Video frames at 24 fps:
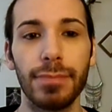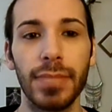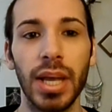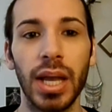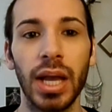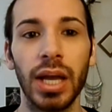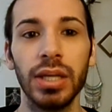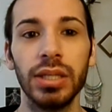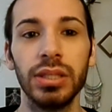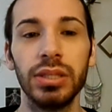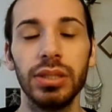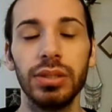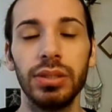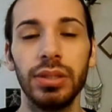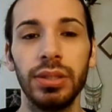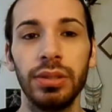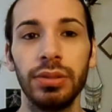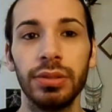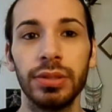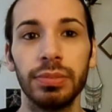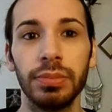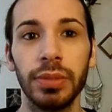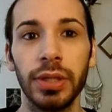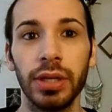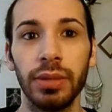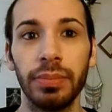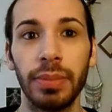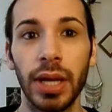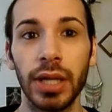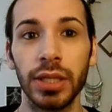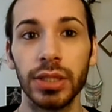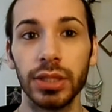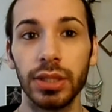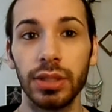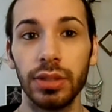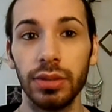I do use mirror
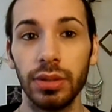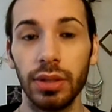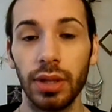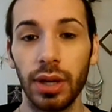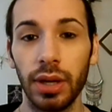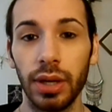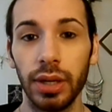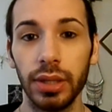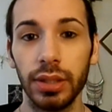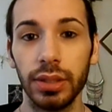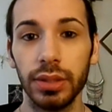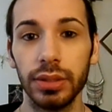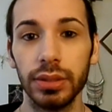magic a lot,